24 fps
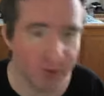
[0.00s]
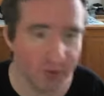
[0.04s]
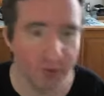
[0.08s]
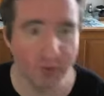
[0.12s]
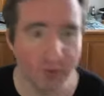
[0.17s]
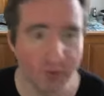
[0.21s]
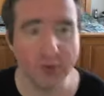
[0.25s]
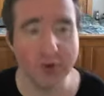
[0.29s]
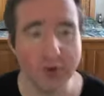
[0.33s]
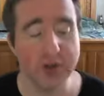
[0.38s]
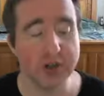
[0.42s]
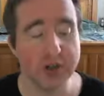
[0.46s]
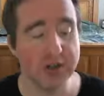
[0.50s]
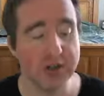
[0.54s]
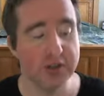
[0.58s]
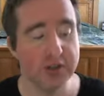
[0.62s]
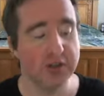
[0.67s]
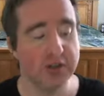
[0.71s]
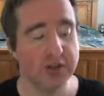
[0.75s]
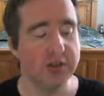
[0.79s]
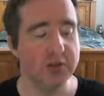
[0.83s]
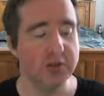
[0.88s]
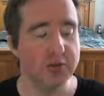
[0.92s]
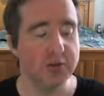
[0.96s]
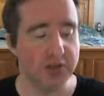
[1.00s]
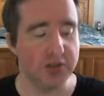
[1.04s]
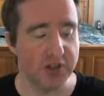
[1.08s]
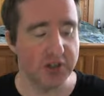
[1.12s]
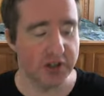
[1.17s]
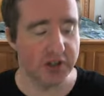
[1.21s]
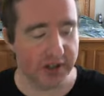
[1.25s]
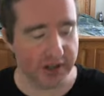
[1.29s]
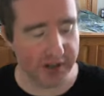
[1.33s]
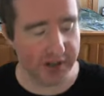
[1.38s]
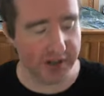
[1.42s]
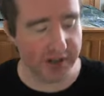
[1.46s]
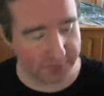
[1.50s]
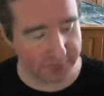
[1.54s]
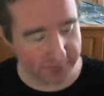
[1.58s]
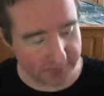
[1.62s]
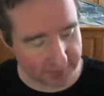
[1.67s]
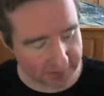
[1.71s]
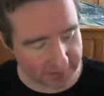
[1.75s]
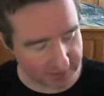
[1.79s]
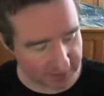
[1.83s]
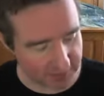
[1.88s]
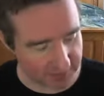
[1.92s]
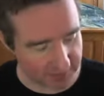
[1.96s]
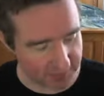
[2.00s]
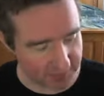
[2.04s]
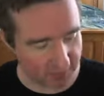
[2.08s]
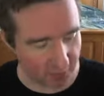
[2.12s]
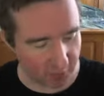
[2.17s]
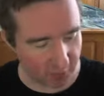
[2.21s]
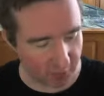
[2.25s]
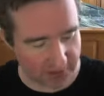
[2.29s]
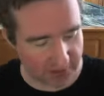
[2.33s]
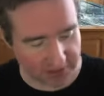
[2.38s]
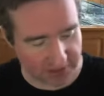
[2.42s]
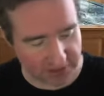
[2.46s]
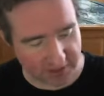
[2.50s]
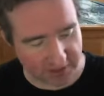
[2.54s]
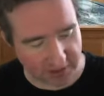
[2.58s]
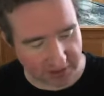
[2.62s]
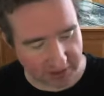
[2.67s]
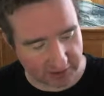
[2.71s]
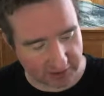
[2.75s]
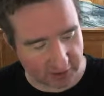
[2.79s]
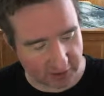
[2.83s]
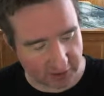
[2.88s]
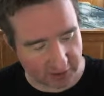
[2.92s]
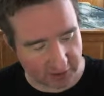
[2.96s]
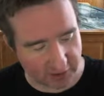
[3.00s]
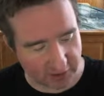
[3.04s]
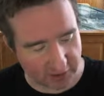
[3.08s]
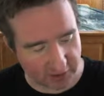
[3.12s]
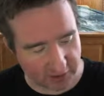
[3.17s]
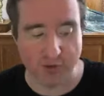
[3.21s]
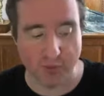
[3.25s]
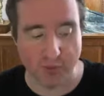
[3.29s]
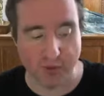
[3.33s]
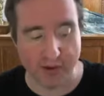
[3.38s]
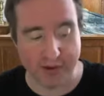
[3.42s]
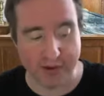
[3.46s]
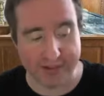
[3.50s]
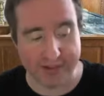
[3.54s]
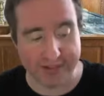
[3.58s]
for a new job in terms of one's uh, local to where I